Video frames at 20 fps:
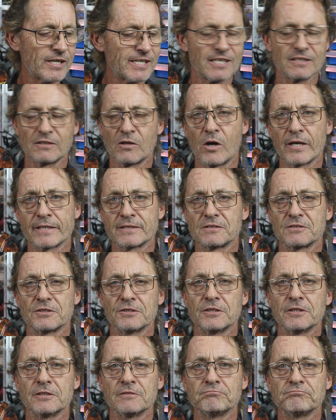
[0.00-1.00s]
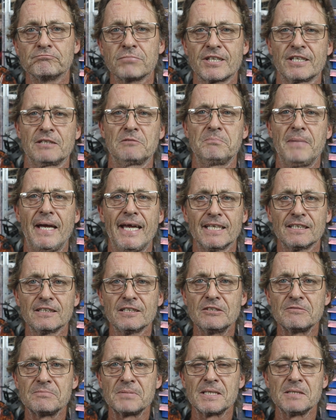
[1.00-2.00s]
don't like to think badly
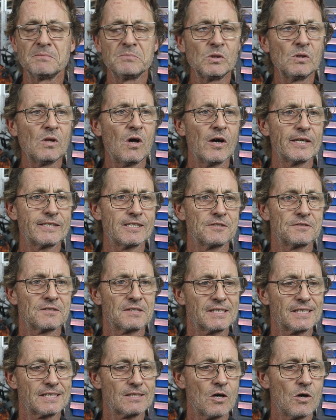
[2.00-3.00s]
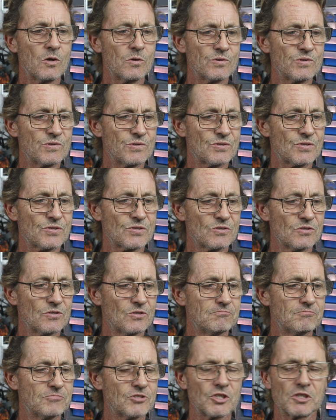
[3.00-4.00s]
of people. I don't think I was
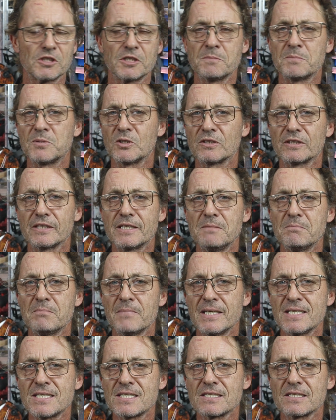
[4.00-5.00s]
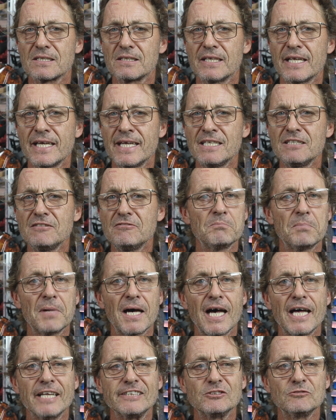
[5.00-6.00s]
deliberately misled,
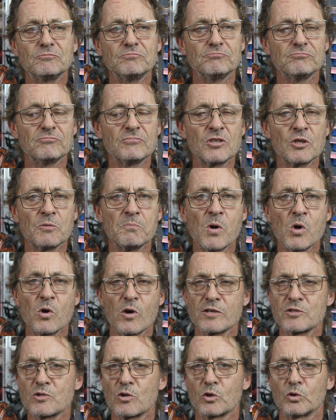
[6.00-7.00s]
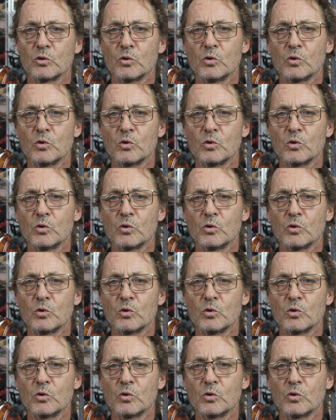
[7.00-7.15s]
but the more I sort of